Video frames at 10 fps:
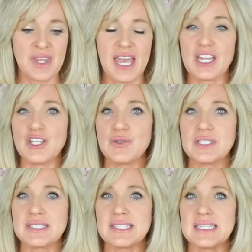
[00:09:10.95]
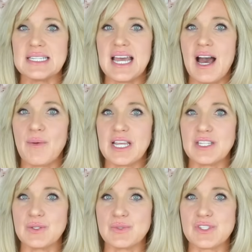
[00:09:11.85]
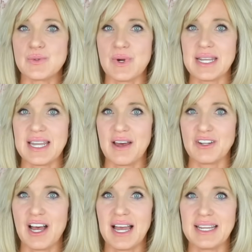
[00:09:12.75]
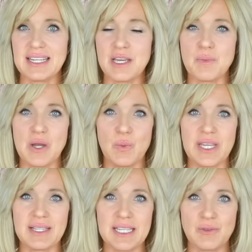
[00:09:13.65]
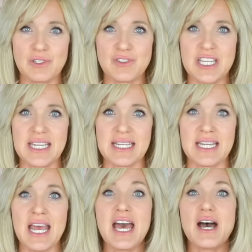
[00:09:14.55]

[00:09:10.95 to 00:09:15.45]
and you can see how I use a retinaldehyde in my weekly routine.